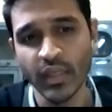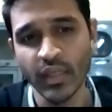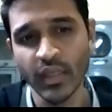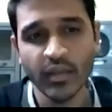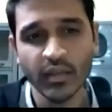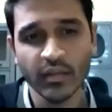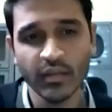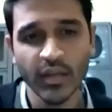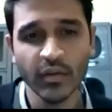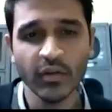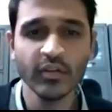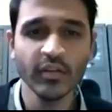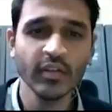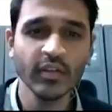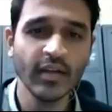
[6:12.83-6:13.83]
In
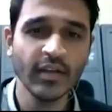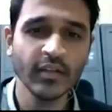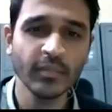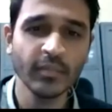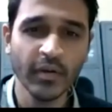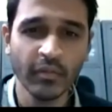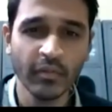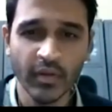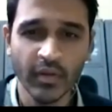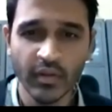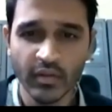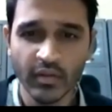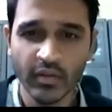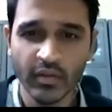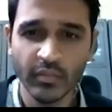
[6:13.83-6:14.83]
psychological aspect, various
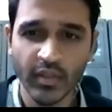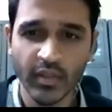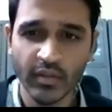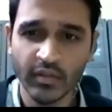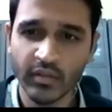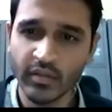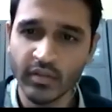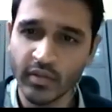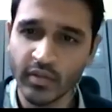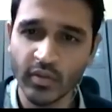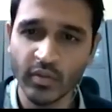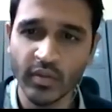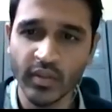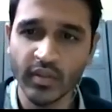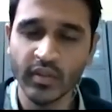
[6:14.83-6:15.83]
circumstances
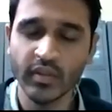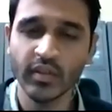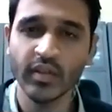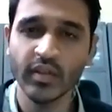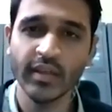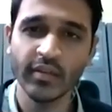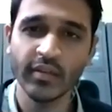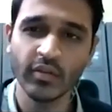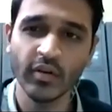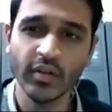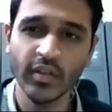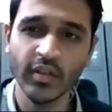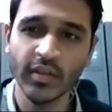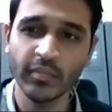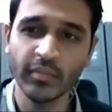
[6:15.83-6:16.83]
including
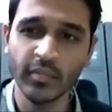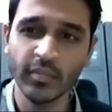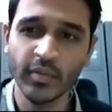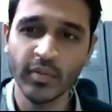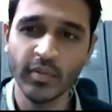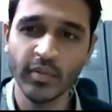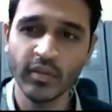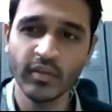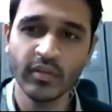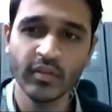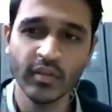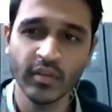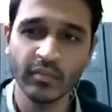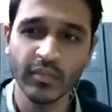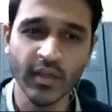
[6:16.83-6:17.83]
exotic
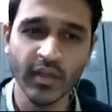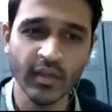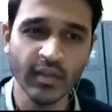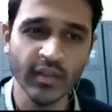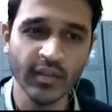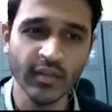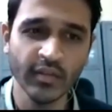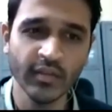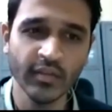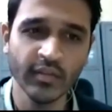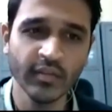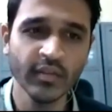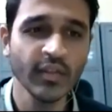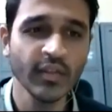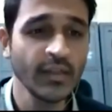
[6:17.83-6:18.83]
impulse, mental illnesses,
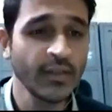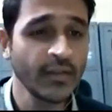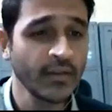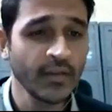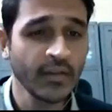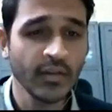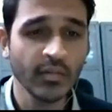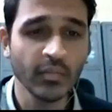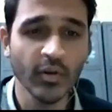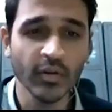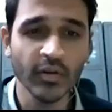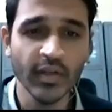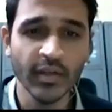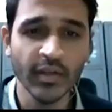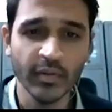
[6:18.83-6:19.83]

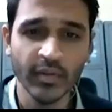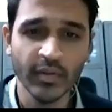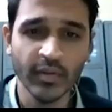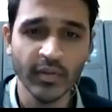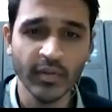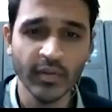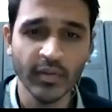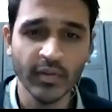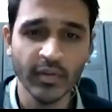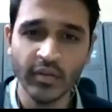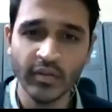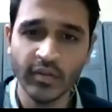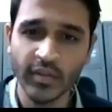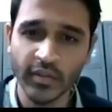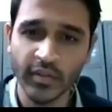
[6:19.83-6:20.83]
borderline personality
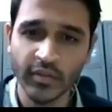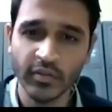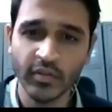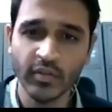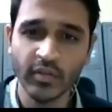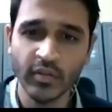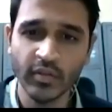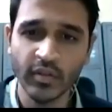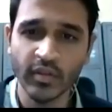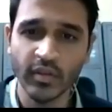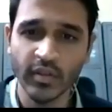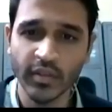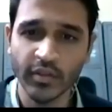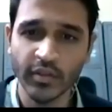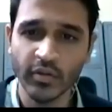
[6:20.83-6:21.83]
disorder, sexual uh,
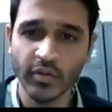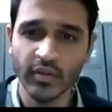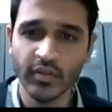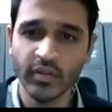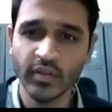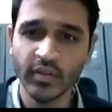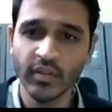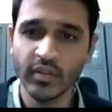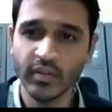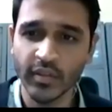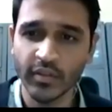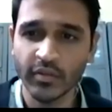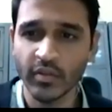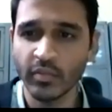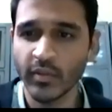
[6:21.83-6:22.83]
curiosity,
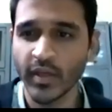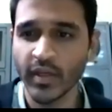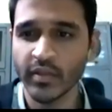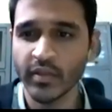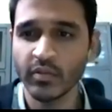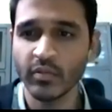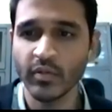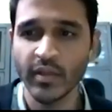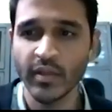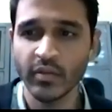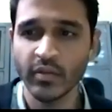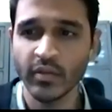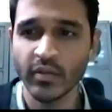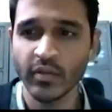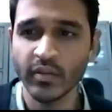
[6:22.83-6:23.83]
sexual practice while intoxicated,